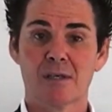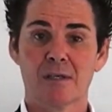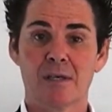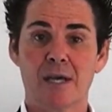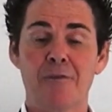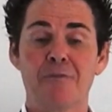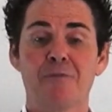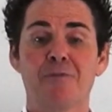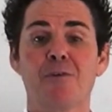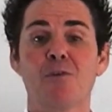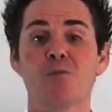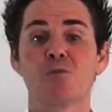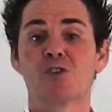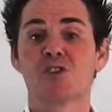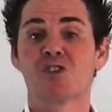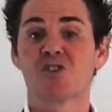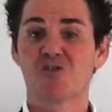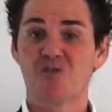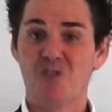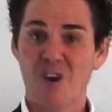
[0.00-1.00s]
and fall
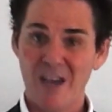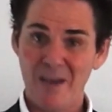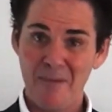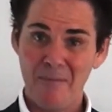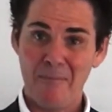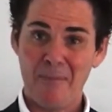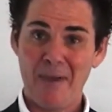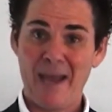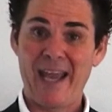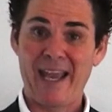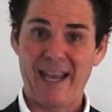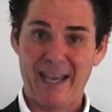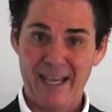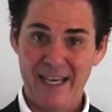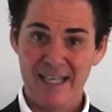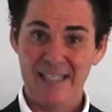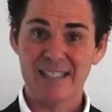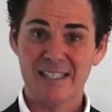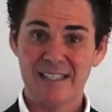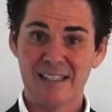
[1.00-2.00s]
straight back
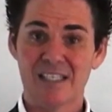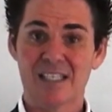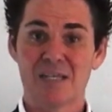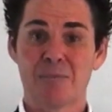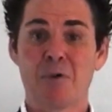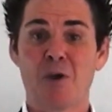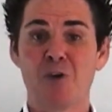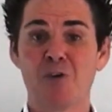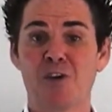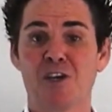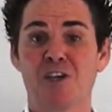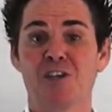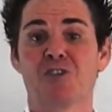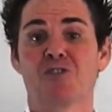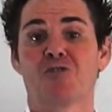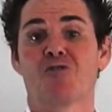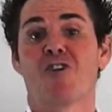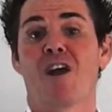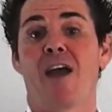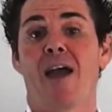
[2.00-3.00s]
into the smoking
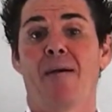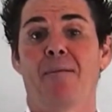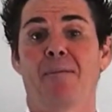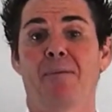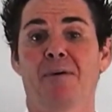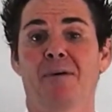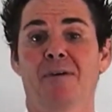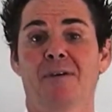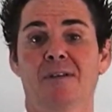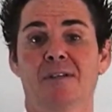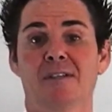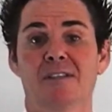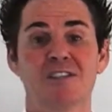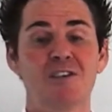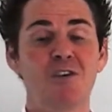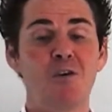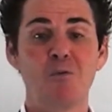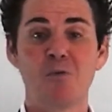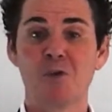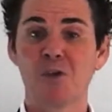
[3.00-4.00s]
trap. It's
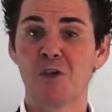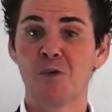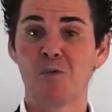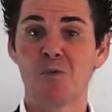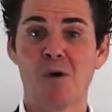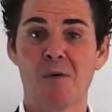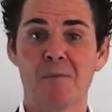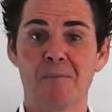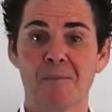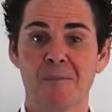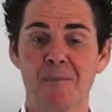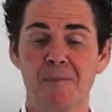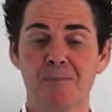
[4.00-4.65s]
not what you want.